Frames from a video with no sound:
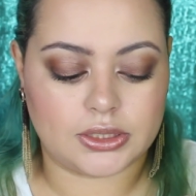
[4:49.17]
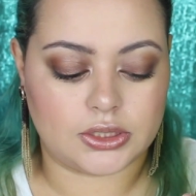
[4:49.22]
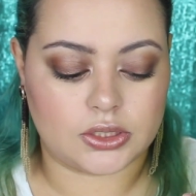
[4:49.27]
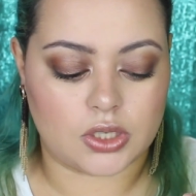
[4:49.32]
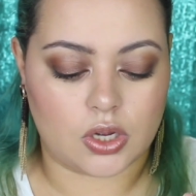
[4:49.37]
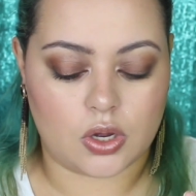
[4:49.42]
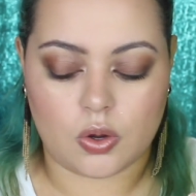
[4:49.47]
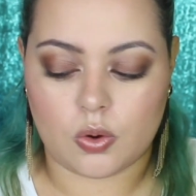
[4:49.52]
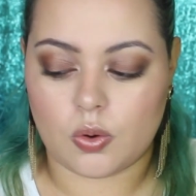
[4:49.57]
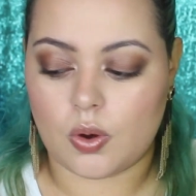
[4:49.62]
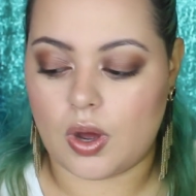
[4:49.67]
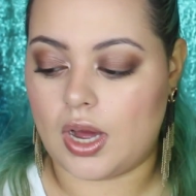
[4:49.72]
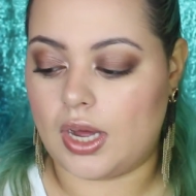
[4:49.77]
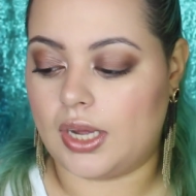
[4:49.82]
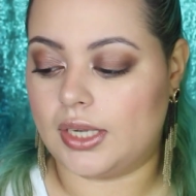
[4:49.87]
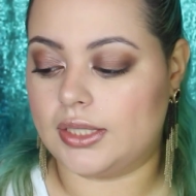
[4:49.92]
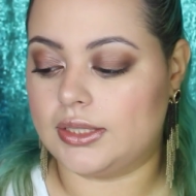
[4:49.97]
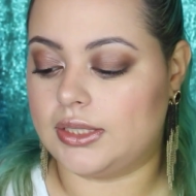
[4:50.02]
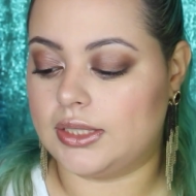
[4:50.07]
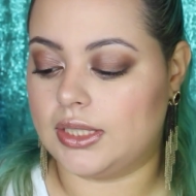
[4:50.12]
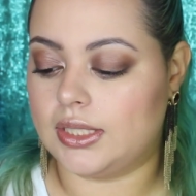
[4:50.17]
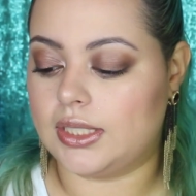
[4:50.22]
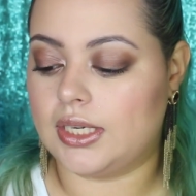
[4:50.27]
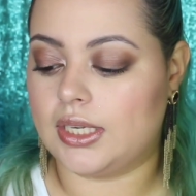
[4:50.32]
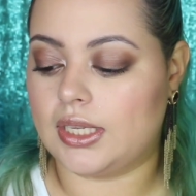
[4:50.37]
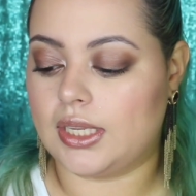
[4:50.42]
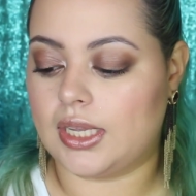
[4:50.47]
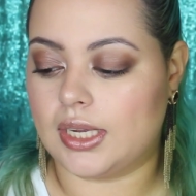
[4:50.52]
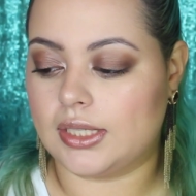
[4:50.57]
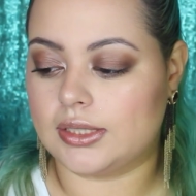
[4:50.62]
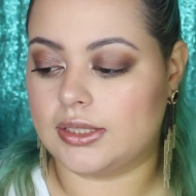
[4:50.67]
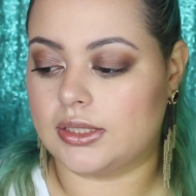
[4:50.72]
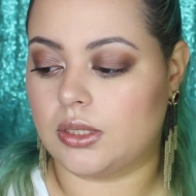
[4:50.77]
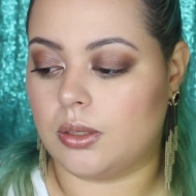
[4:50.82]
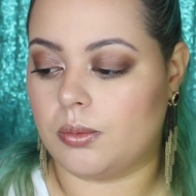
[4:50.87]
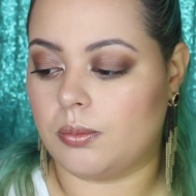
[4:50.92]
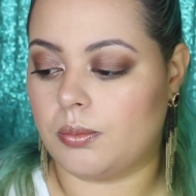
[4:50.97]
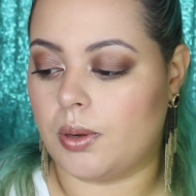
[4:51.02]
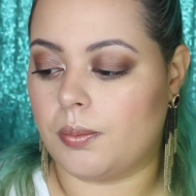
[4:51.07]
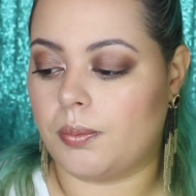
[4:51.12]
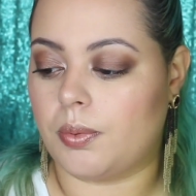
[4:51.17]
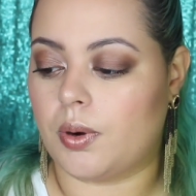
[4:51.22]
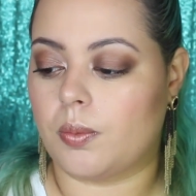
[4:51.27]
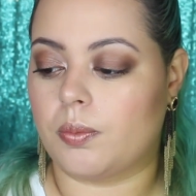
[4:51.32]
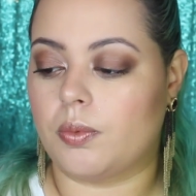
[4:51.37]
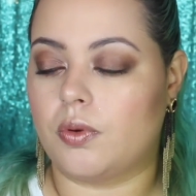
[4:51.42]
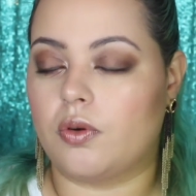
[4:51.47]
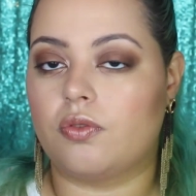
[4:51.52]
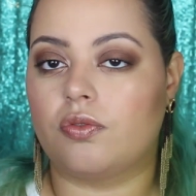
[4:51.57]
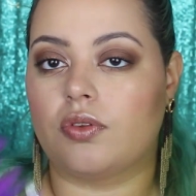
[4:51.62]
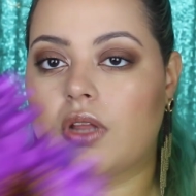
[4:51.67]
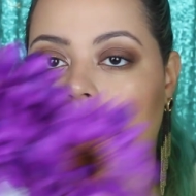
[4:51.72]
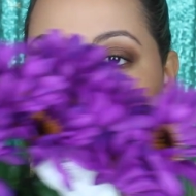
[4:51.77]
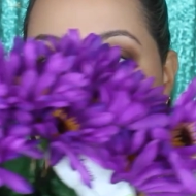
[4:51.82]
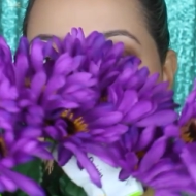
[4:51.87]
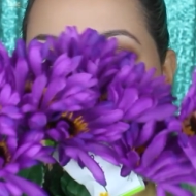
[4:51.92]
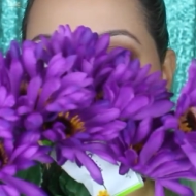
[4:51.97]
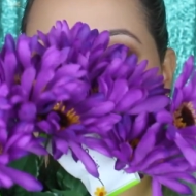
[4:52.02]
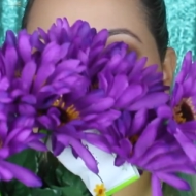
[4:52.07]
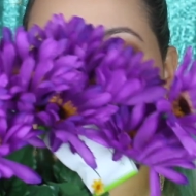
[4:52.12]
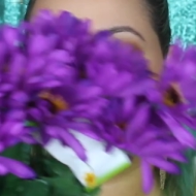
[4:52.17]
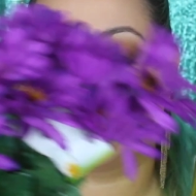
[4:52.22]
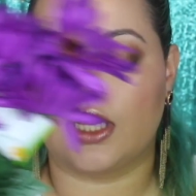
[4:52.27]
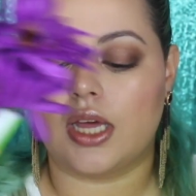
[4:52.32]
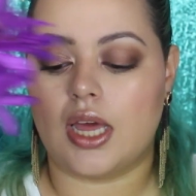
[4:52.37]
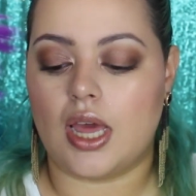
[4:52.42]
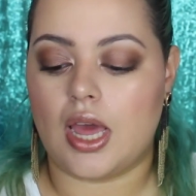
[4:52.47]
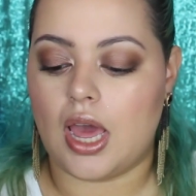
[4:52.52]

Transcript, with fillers: So I did get some purple flowers.